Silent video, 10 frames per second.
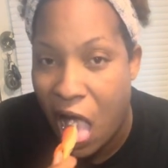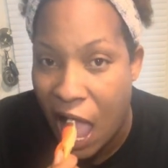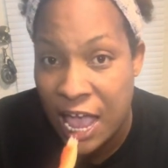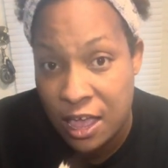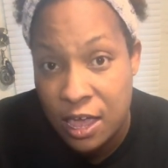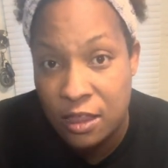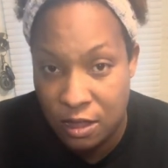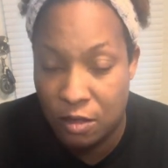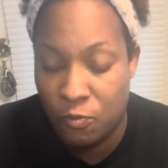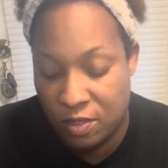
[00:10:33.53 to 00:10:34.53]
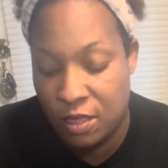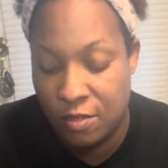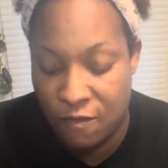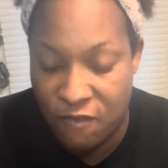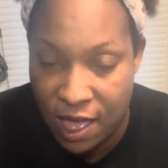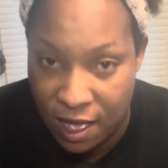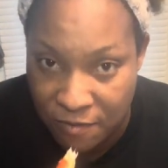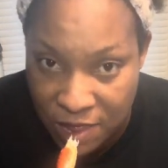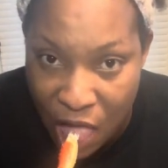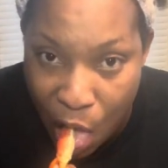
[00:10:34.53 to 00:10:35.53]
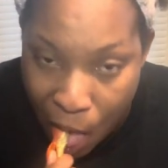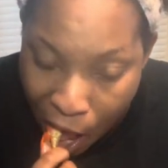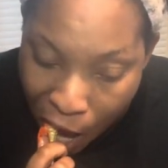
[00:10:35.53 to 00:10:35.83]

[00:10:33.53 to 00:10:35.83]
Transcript: It ended with season 5, so.